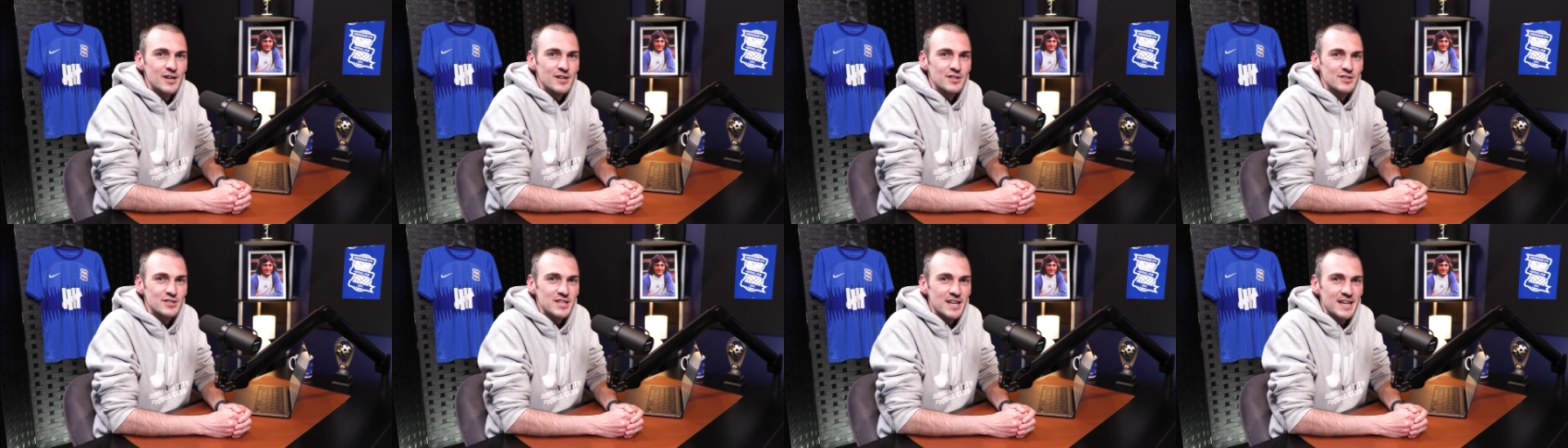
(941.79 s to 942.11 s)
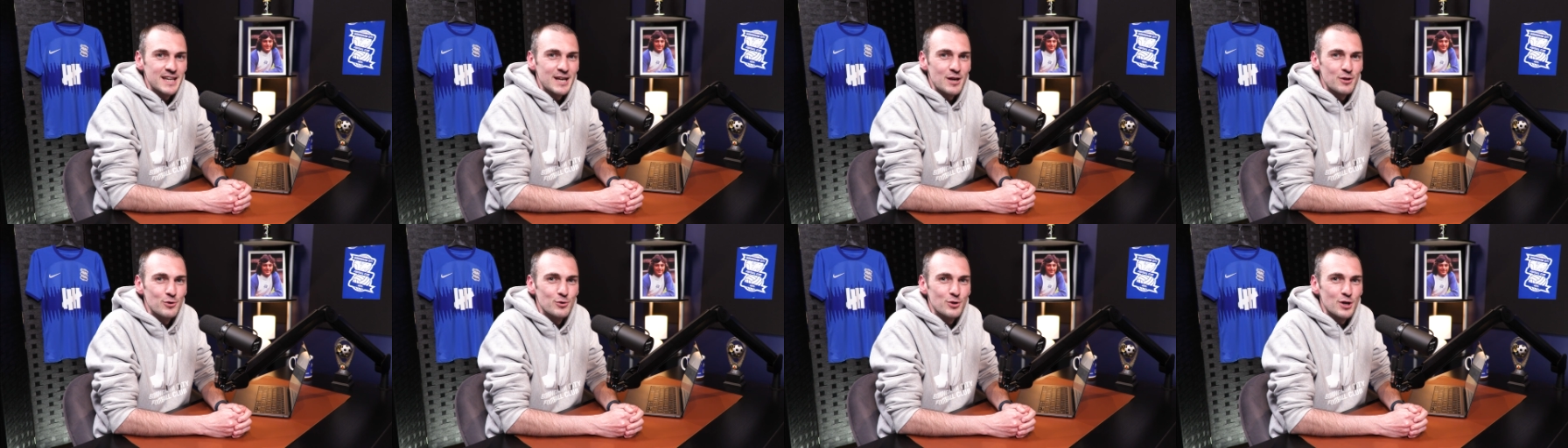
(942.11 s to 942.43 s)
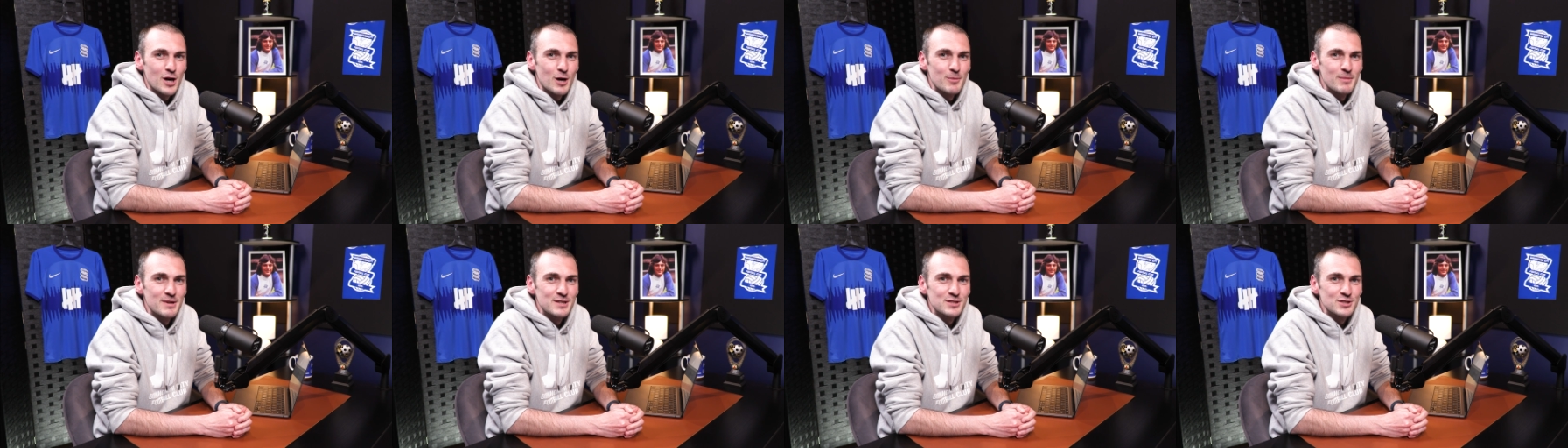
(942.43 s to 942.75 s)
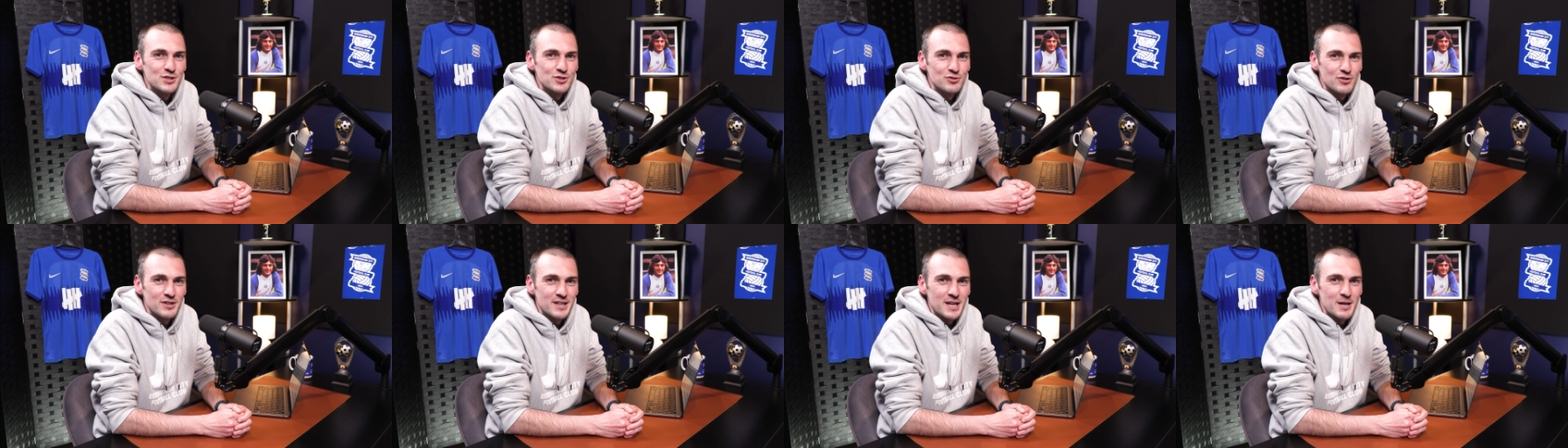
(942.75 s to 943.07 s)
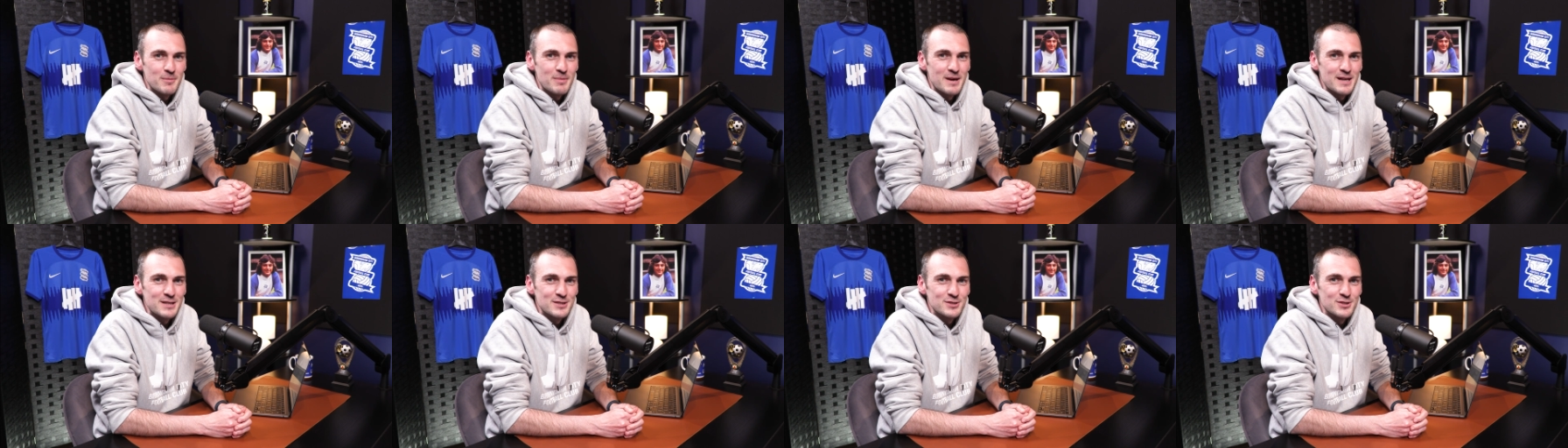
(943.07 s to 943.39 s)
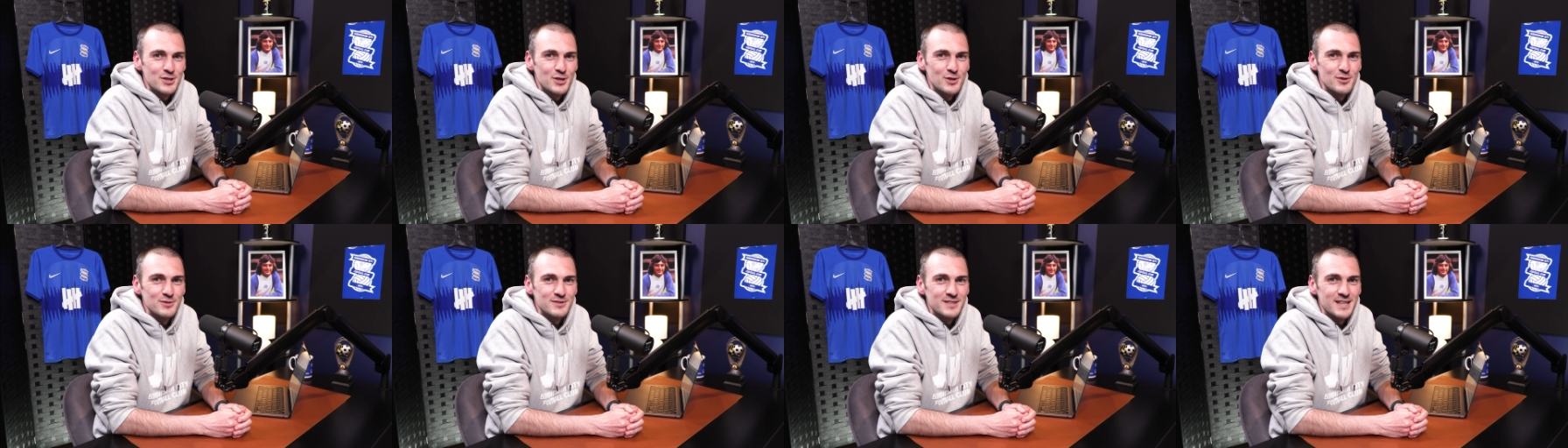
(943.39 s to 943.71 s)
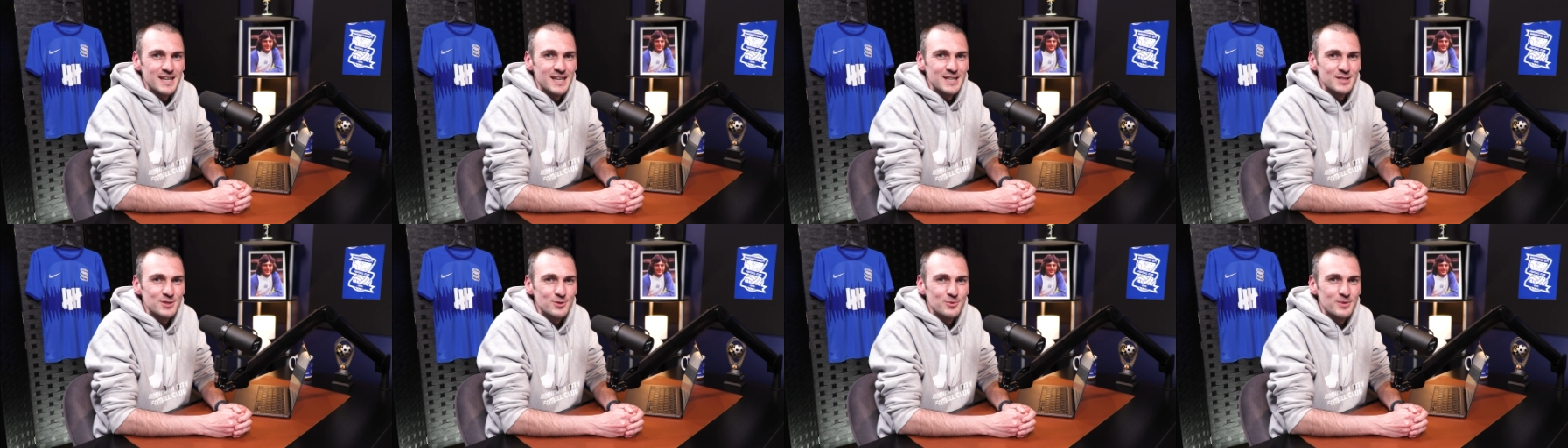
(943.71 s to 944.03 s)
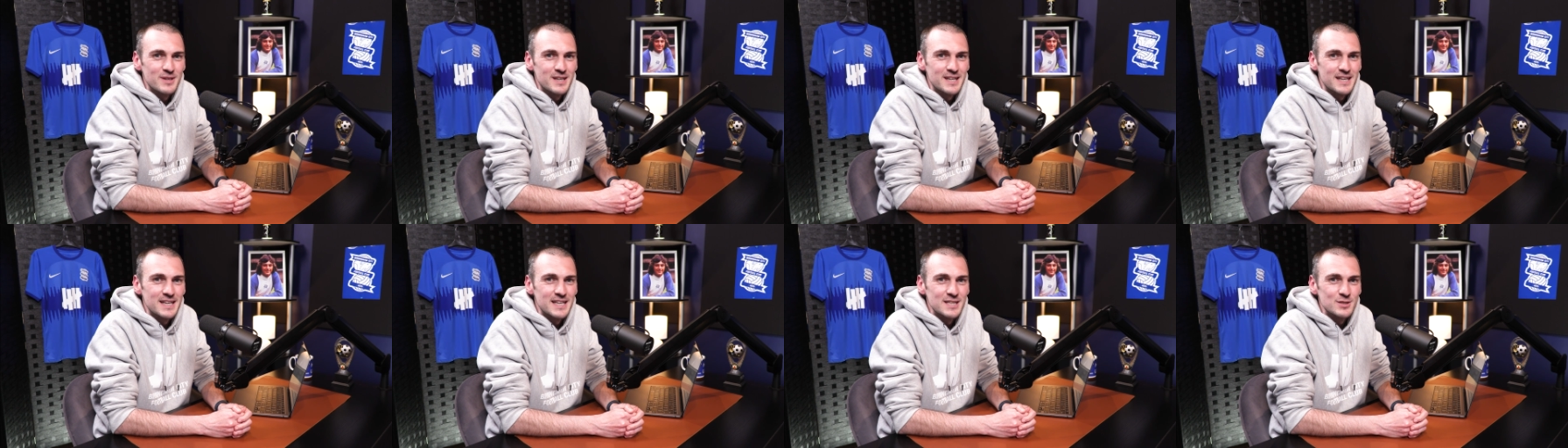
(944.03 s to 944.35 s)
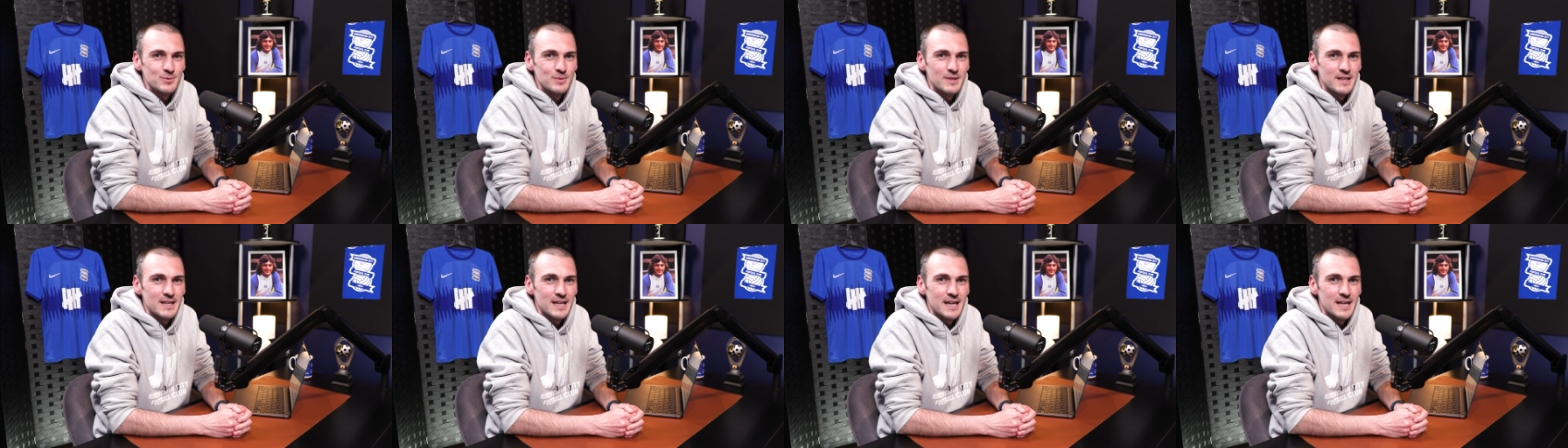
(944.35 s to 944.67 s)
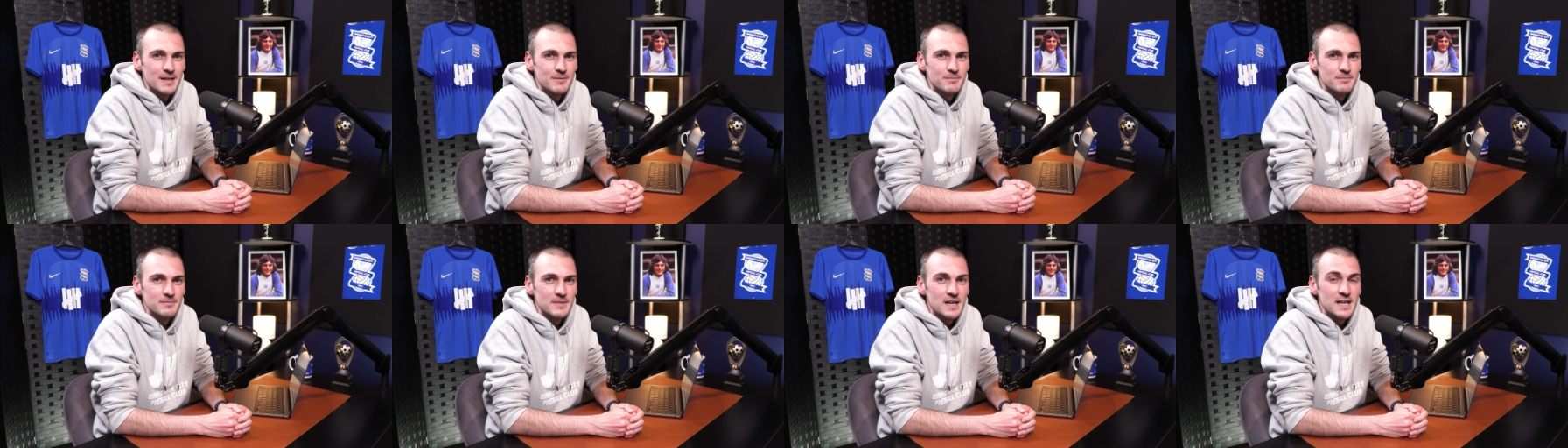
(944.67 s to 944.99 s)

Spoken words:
checking out your comments and trying to get back to those as quickly as we can.